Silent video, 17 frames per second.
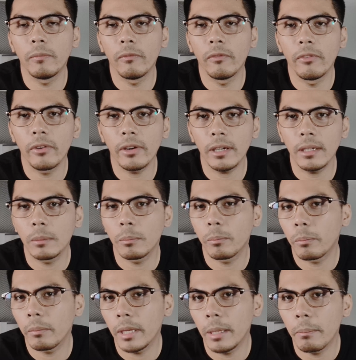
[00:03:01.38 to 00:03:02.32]
very
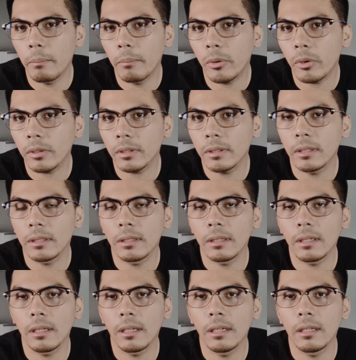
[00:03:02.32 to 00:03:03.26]
important
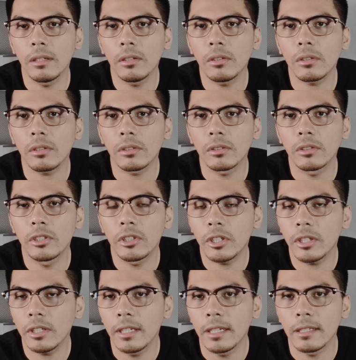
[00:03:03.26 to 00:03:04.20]
in your
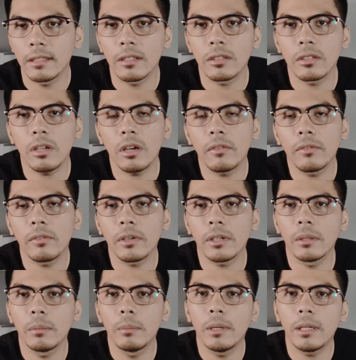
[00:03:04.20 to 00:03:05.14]
journey as a
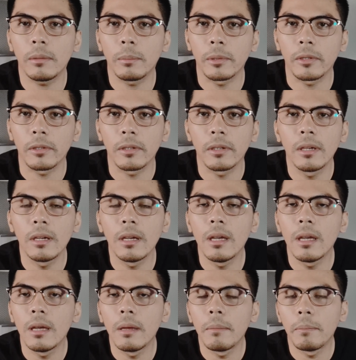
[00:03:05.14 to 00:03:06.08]
software developer
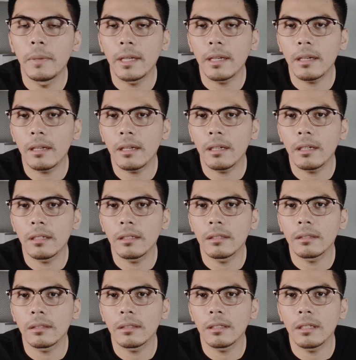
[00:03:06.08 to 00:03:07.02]

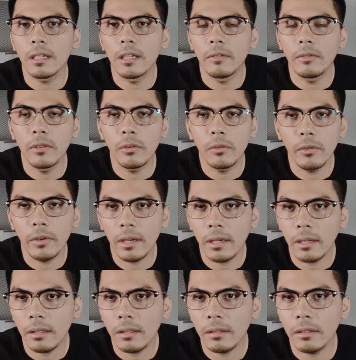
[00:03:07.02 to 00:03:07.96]
because if you
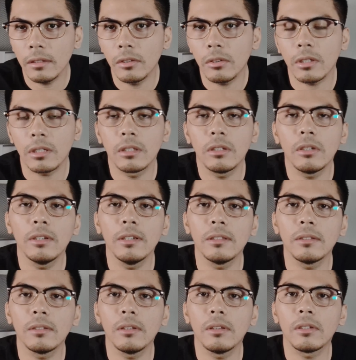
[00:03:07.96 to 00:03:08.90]
fail, you are
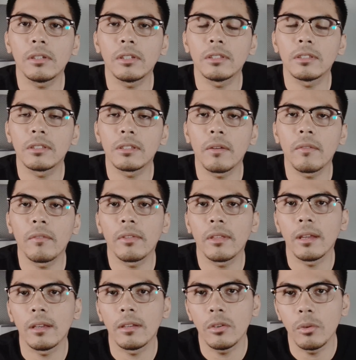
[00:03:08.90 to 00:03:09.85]
going to learn
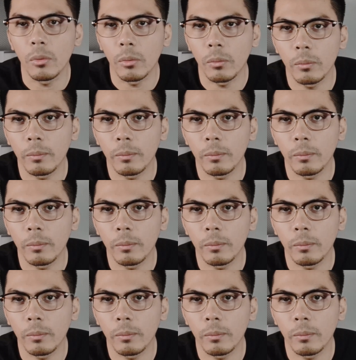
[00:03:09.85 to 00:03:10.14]
something new.